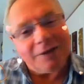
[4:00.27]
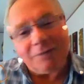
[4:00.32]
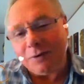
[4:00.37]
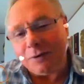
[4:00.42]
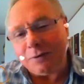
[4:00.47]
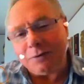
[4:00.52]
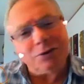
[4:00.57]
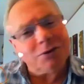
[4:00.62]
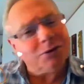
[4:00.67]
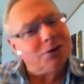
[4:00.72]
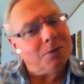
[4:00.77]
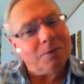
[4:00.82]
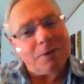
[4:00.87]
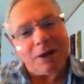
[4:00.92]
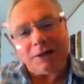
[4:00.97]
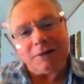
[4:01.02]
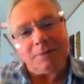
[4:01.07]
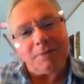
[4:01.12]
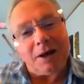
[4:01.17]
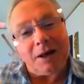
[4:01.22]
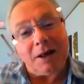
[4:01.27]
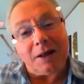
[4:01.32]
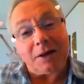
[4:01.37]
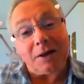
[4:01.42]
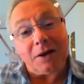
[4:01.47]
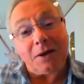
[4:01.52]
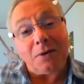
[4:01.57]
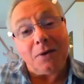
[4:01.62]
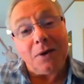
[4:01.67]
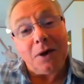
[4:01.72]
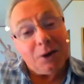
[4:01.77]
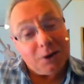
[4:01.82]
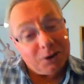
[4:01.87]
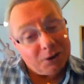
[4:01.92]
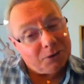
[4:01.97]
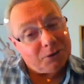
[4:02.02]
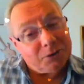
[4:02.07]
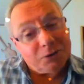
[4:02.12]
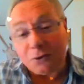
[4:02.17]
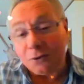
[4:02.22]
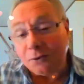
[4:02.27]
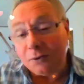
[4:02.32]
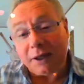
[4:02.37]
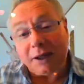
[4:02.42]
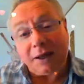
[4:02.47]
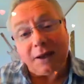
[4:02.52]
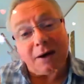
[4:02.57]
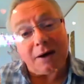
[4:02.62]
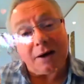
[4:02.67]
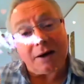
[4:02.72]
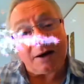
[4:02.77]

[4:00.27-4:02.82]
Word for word: love you so much, Mahal ko. You truly